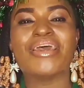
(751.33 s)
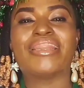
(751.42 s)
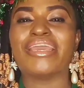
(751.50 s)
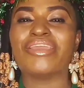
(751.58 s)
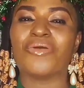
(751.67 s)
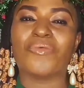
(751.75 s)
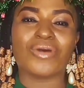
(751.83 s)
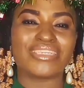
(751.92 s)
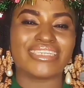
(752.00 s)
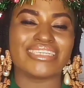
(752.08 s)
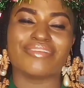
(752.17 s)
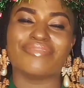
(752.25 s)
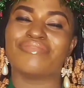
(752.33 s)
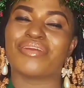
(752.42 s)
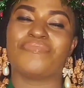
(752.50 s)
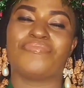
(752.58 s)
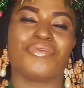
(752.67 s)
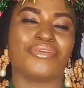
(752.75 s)
Then you're watching a very
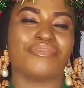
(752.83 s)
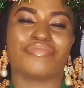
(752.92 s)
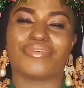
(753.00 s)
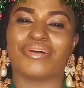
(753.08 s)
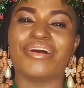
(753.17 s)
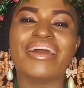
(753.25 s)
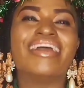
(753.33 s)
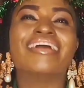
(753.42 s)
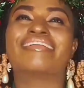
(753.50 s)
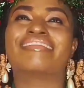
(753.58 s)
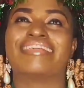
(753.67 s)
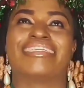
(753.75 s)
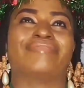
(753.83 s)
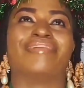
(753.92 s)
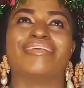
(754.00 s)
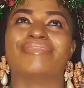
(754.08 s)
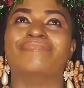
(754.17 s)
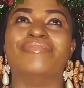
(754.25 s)
beautiful
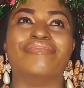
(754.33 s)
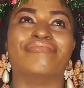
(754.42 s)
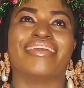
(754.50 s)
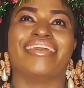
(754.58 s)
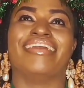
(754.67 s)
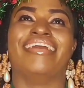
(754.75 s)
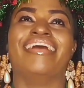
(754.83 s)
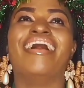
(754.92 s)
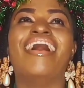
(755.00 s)
Christmas movie.